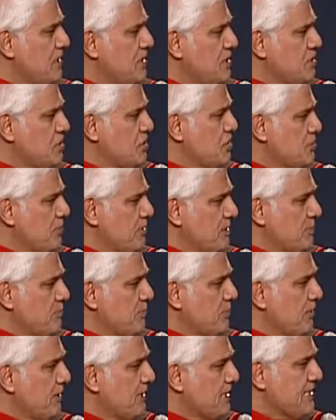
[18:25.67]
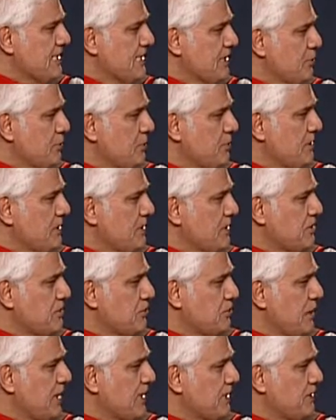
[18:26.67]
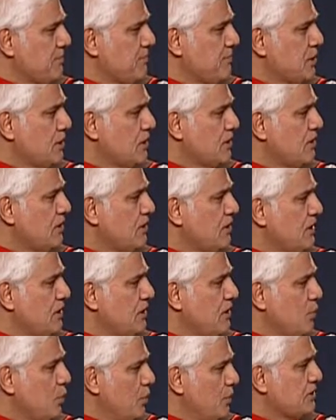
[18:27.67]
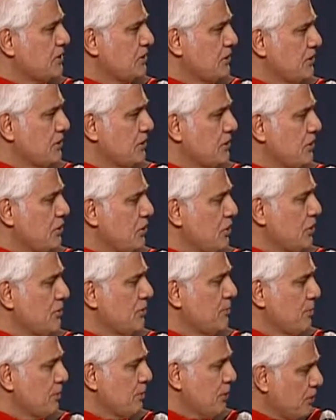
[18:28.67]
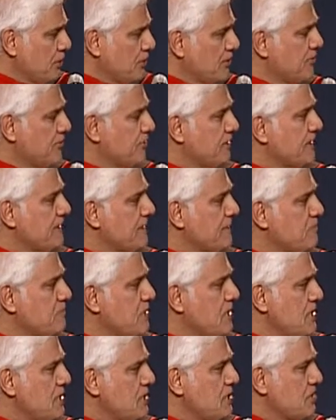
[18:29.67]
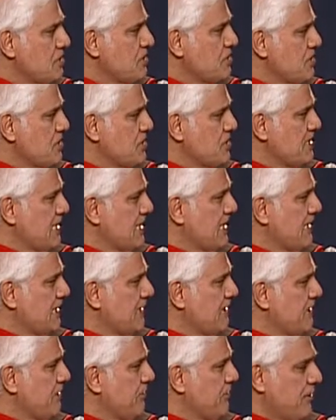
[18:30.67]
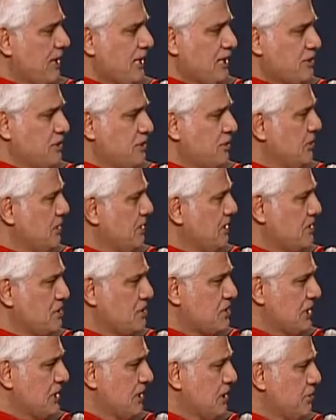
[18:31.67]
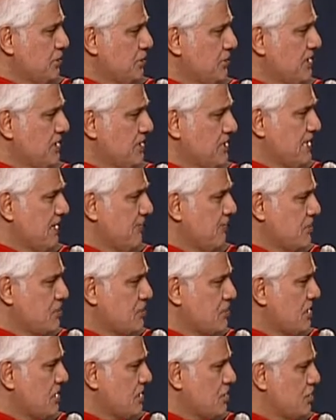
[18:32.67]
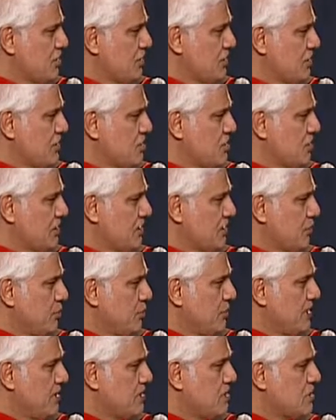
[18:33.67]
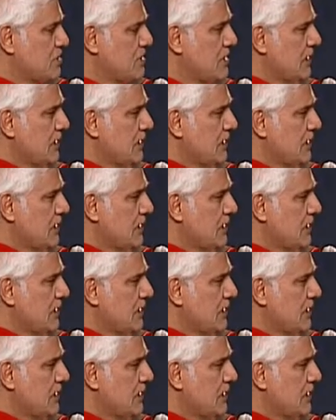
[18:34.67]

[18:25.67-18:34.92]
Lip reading: She's been pleading with me to write a book with her on pornography. She says, Dad, if I could only tell you the devastation this thing wreaks.